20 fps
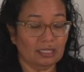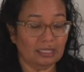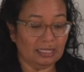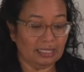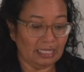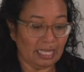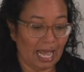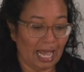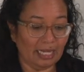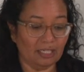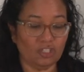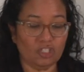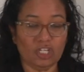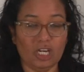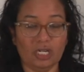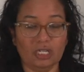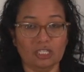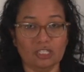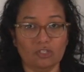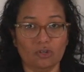that
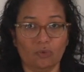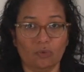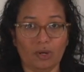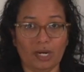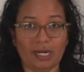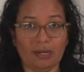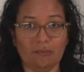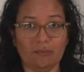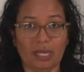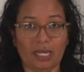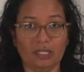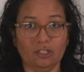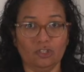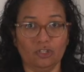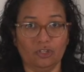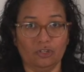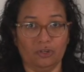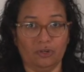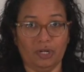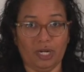check is already made to
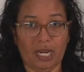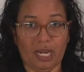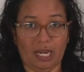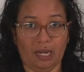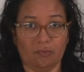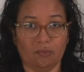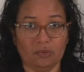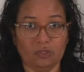your name.